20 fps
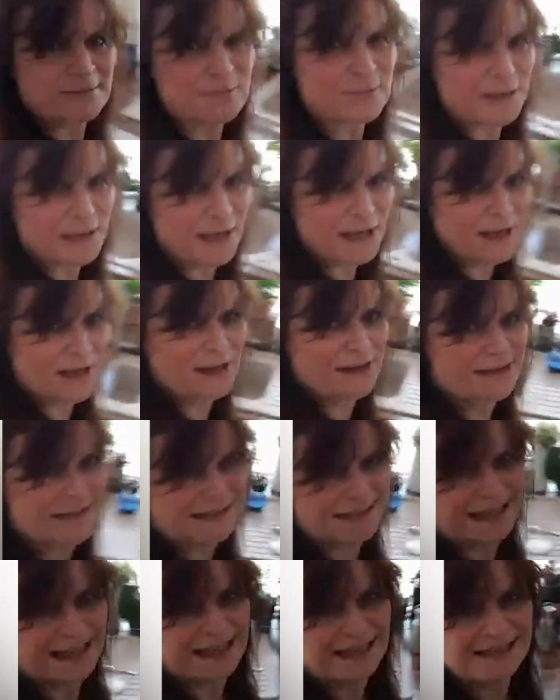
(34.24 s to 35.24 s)
my heart
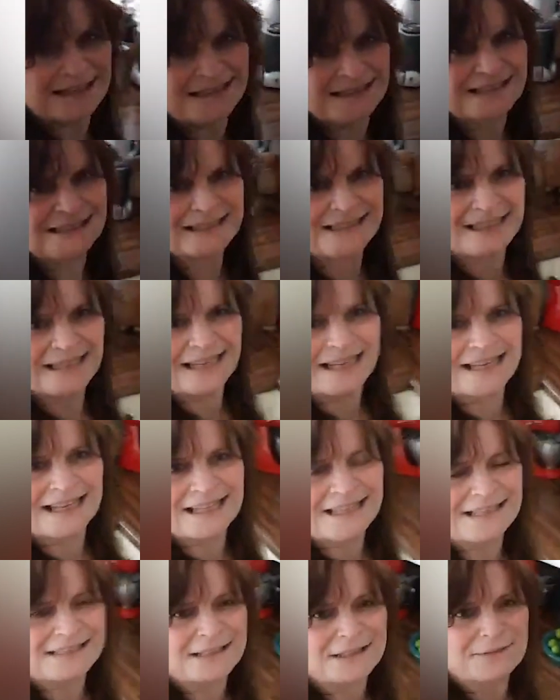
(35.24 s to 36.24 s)
sings.
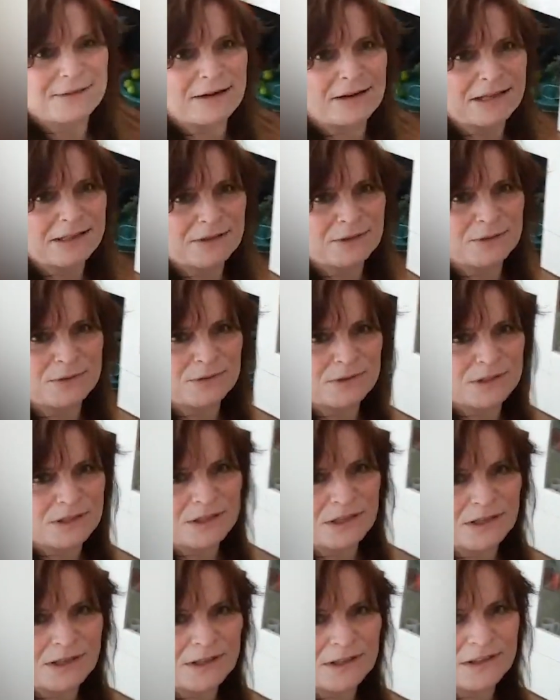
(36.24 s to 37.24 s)
This is where I talk to
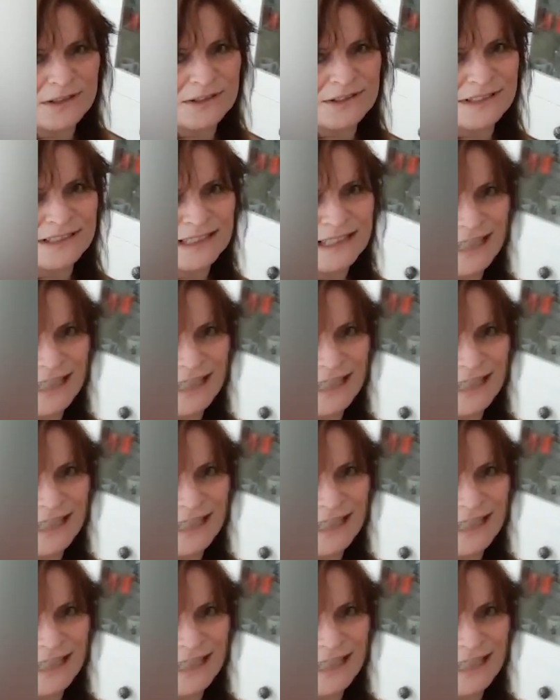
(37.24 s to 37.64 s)
God.